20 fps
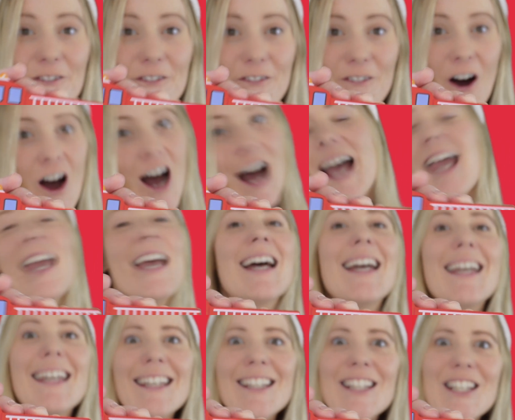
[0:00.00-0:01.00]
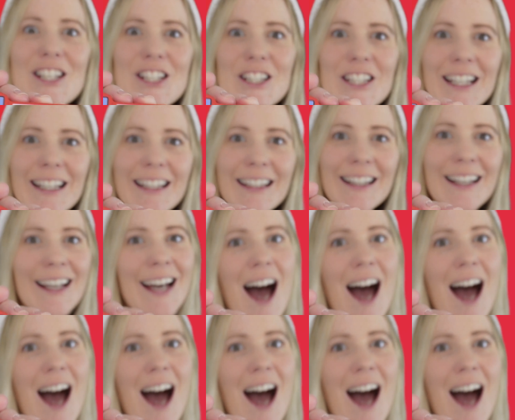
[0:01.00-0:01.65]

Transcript: fire engine.